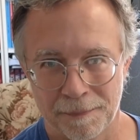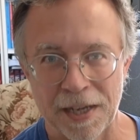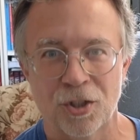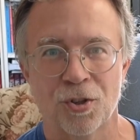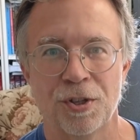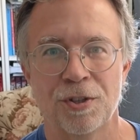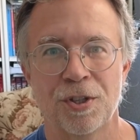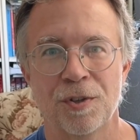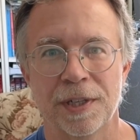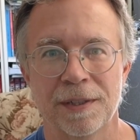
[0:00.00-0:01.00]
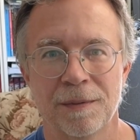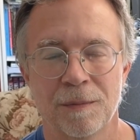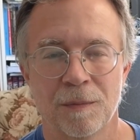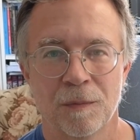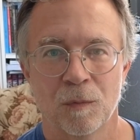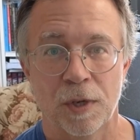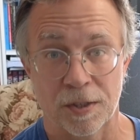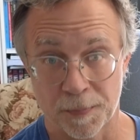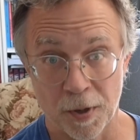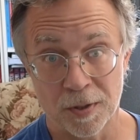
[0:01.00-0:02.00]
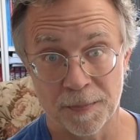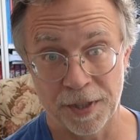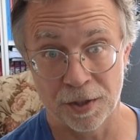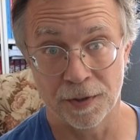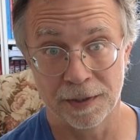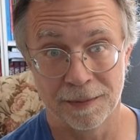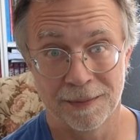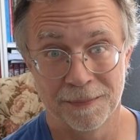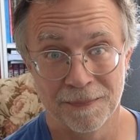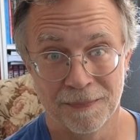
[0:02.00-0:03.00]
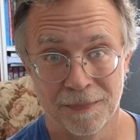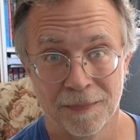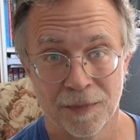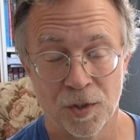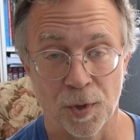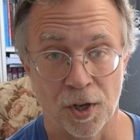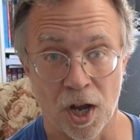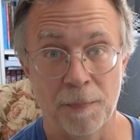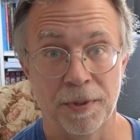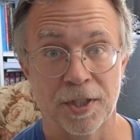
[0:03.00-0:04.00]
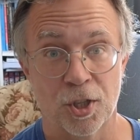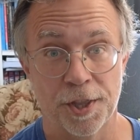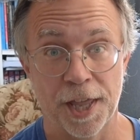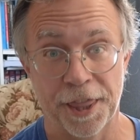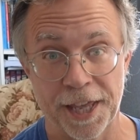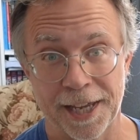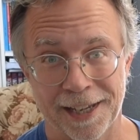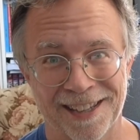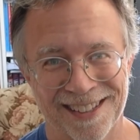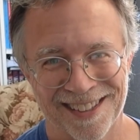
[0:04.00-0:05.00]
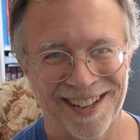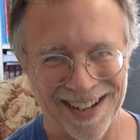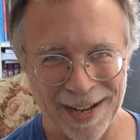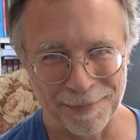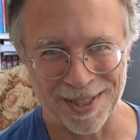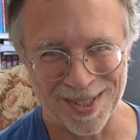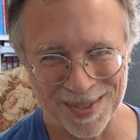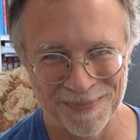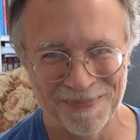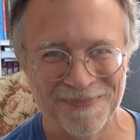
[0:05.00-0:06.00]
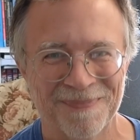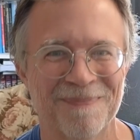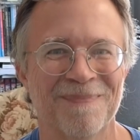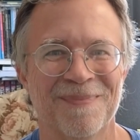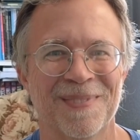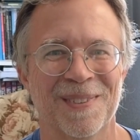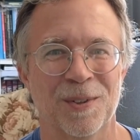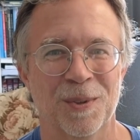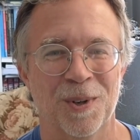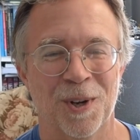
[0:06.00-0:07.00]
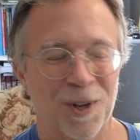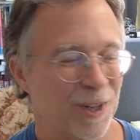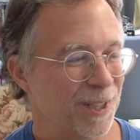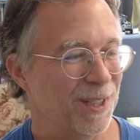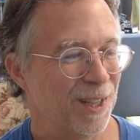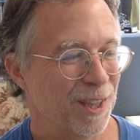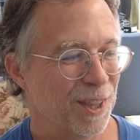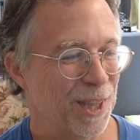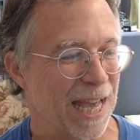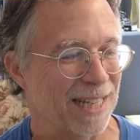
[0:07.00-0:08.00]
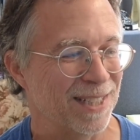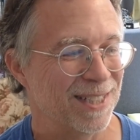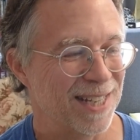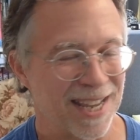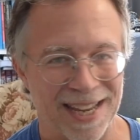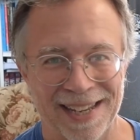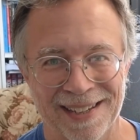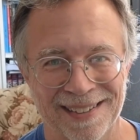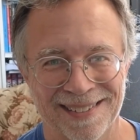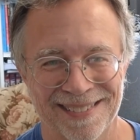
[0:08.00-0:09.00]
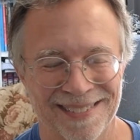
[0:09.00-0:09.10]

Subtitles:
Make sure you're doing what you're supposed to be doing to accomplish the thing that happens on that day.